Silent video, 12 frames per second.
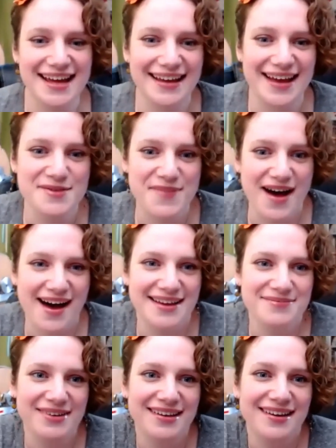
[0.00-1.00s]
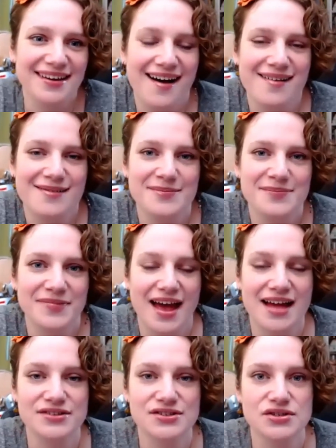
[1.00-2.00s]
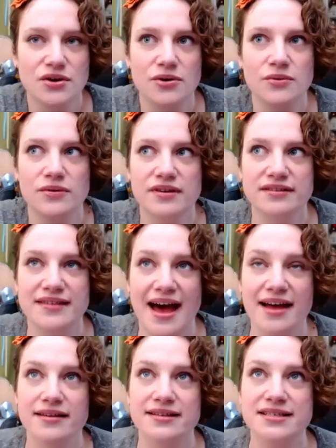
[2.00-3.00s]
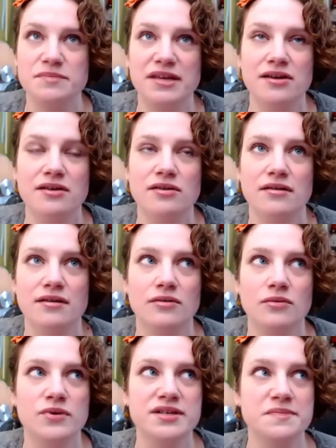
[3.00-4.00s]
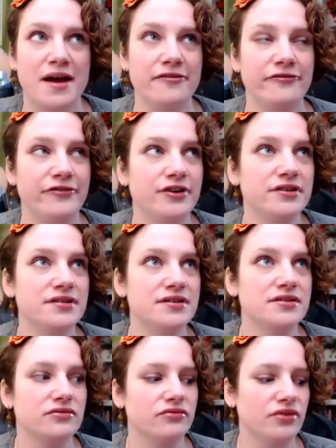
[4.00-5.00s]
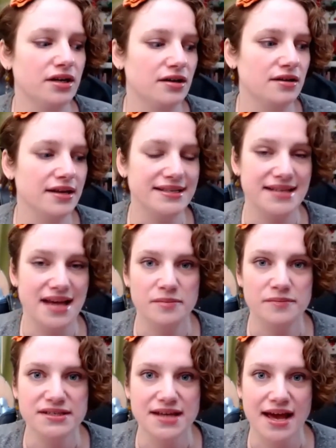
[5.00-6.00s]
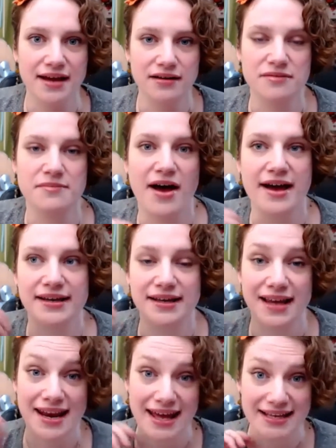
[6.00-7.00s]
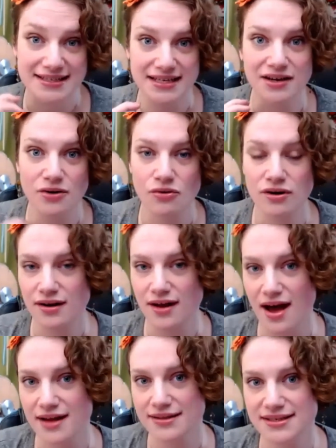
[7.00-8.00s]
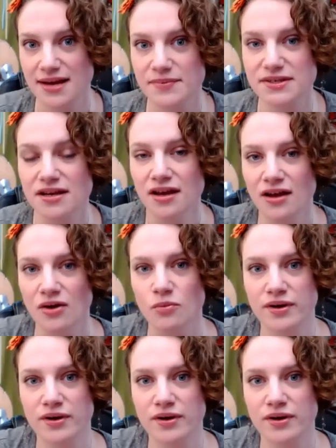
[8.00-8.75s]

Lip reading: Yeah, it's hanging out behind me. And so that to me was my first real attempt at combining an idea or a concept